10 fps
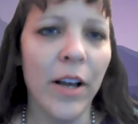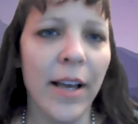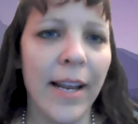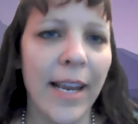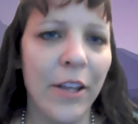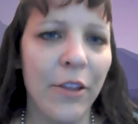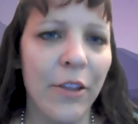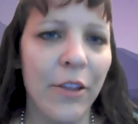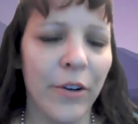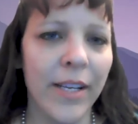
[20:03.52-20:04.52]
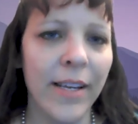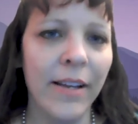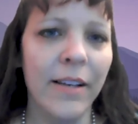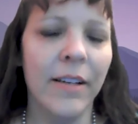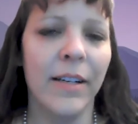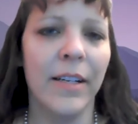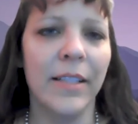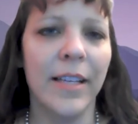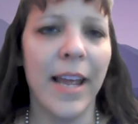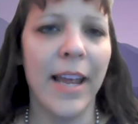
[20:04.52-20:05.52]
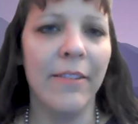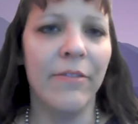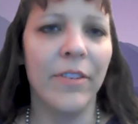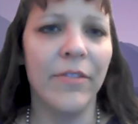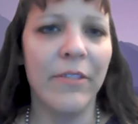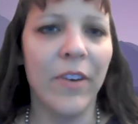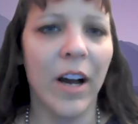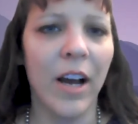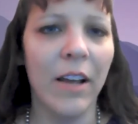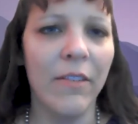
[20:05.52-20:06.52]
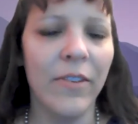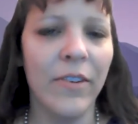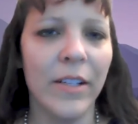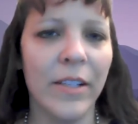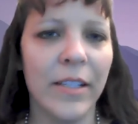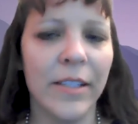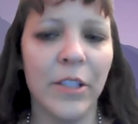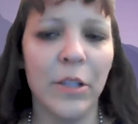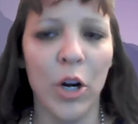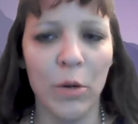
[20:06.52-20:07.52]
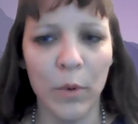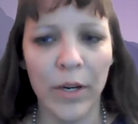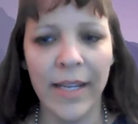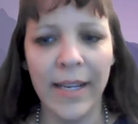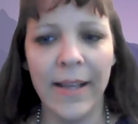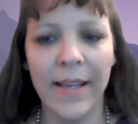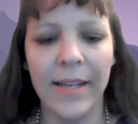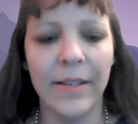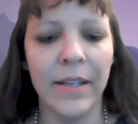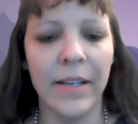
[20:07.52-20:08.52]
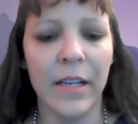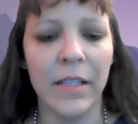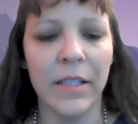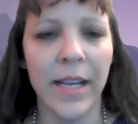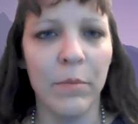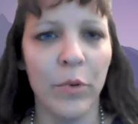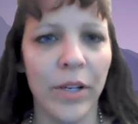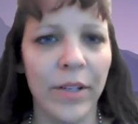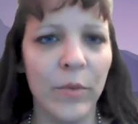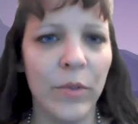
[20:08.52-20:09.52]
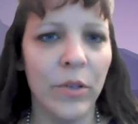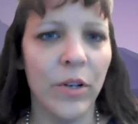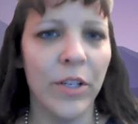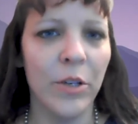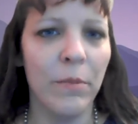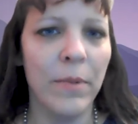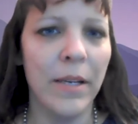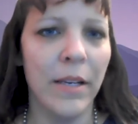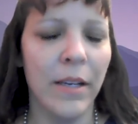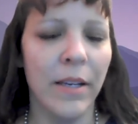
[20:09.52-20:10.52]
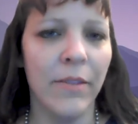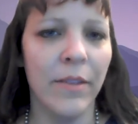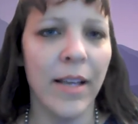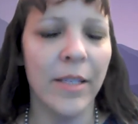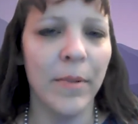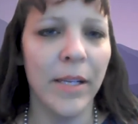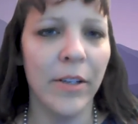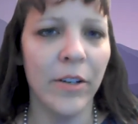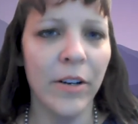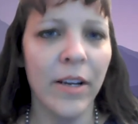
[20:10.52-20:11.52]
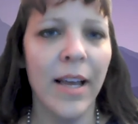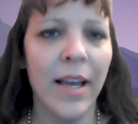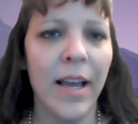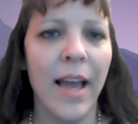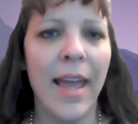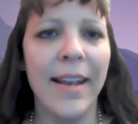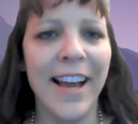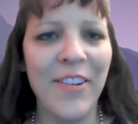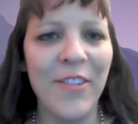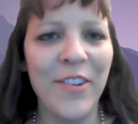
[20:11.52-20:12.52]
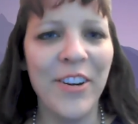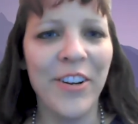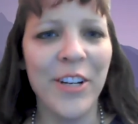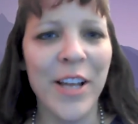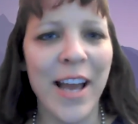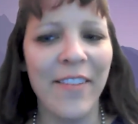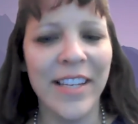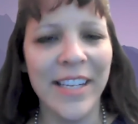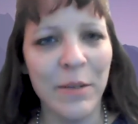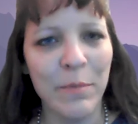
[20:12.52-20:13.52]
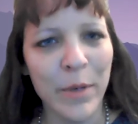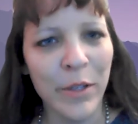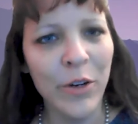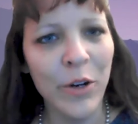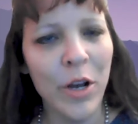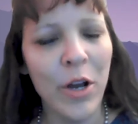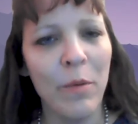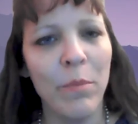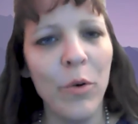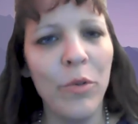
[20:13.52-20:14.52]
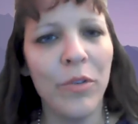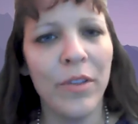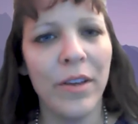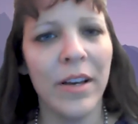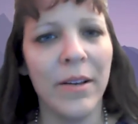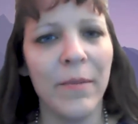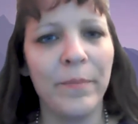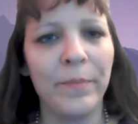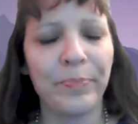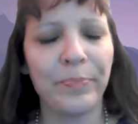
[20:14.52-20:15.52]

at 8:30 to 8:55 tomorrow morning. And Sam Britton was going to be that speaker. And now we are going to have Keegan Miller, both from